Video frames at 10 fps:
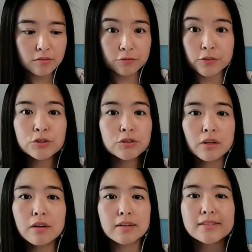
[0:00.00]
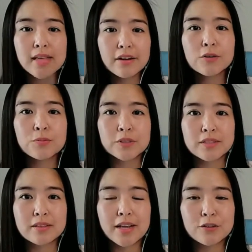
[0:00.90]
for sure, executive
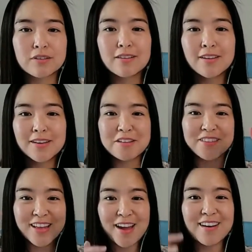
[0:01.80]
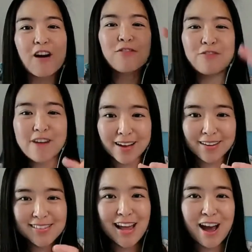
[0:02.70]
presentation then
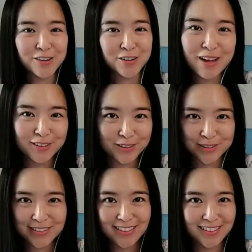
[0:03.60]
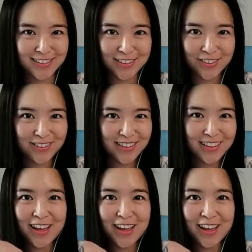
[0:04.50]
affects how your manager sees you.